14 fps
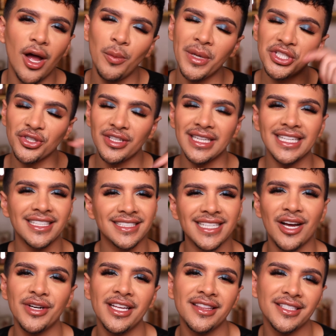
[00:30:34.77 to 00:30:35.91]
I'll make sure to link it
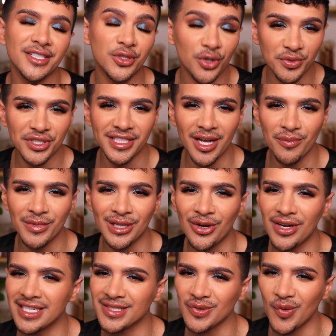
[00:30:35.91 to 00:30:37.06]
down in the description down below
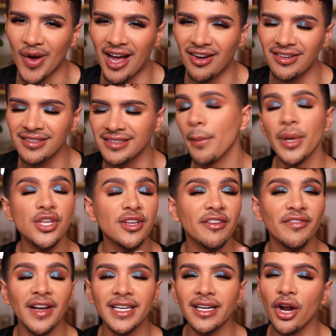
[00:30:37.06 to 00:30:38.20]
as well. But you can
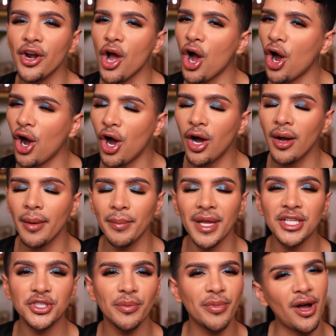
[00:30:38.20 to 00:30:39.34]
find it on all
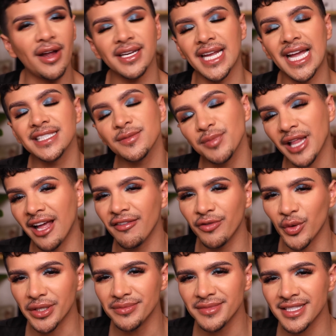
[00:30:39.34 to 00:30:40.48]
major podcast
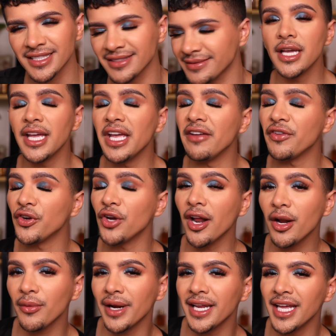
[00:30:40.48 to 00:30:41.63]
platforms. If you're not
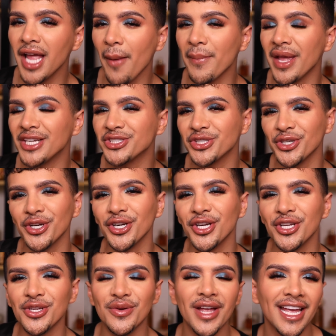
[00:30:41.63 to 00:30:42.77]
already, make sure
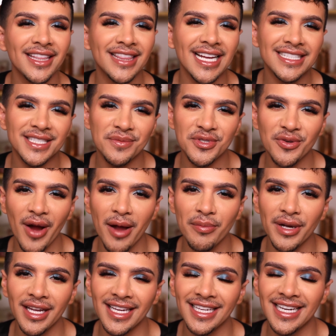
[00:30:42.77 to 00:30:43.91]
you hit that subscribe
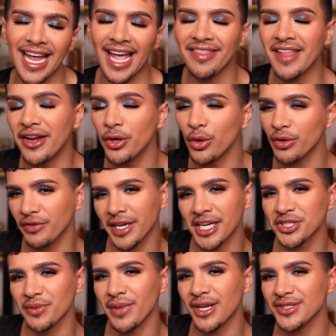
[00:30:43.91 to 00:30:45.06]
button and that
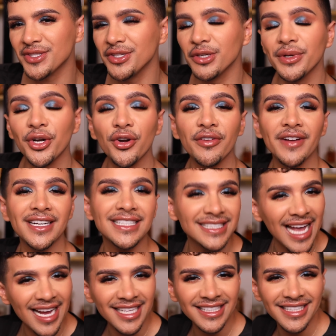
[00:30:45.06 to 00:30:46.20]
notification bell so you can be notified
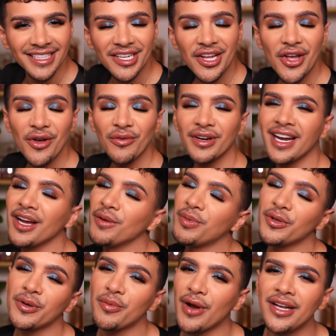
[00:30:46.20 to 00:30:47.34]
exactly when I
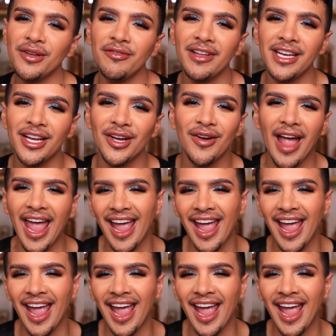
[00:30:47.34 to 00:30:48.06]
upload a brand new video.